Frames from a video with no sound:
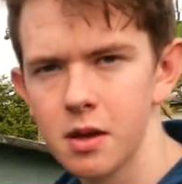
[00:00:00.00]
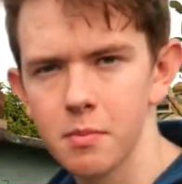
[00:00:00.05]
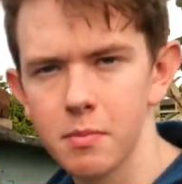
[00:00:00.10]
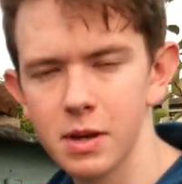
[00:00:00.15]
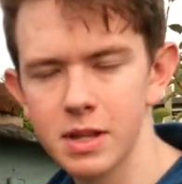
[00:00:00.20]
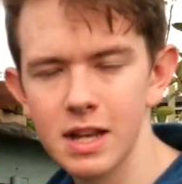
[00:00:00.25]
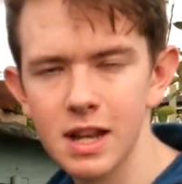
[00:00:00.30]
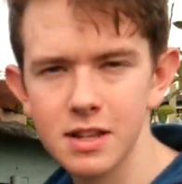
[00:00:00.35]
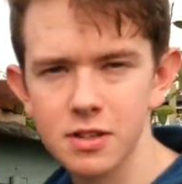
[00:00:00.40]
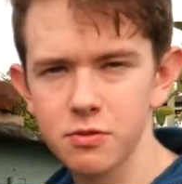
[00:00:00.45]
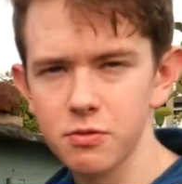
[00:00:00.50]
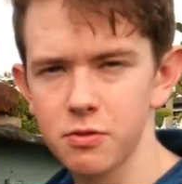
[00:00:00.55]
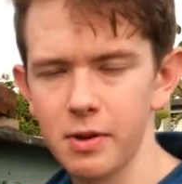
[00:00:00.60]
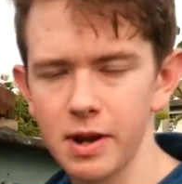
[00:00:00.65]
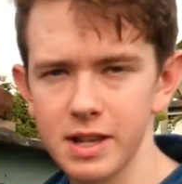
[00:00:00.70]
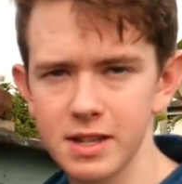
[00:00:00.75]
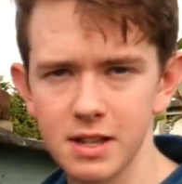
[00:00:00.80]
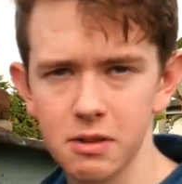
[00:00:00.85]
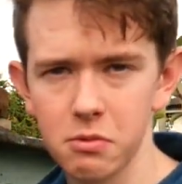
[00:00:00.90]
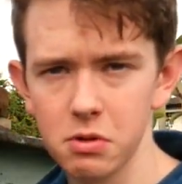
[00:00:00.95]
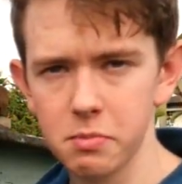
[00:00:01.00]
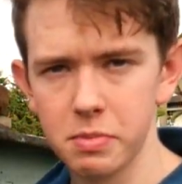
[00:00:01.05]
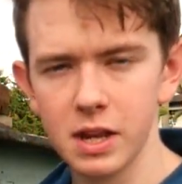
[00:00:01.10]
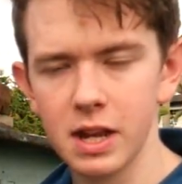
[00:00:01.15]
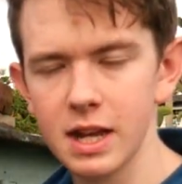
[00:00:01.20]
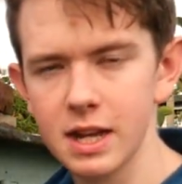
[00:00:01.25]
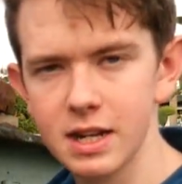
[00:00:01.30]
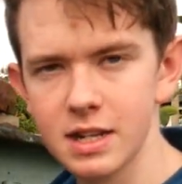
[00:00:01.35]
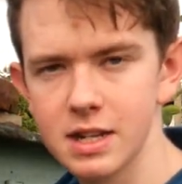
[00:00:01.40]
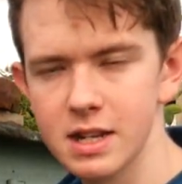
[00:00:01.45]
But as always, it will be
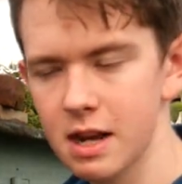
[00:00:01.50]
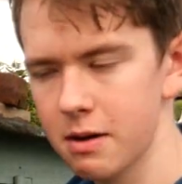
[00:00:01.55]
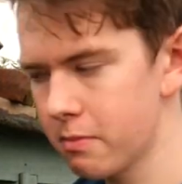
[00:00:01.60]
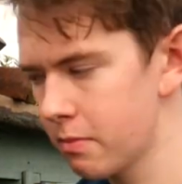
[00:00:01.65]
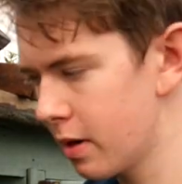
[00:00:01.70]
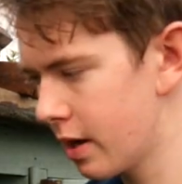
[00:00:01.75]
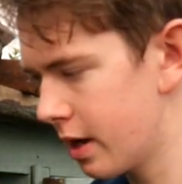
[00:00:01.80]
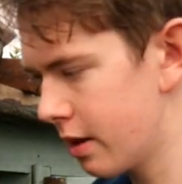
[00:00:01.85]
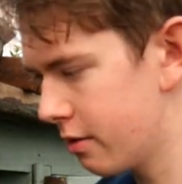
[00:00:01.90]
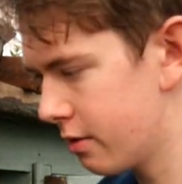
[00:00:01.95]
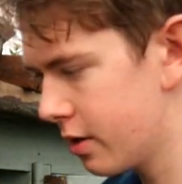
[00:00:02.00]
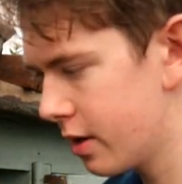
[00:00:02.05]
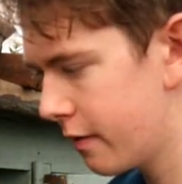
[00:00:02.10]
linked down below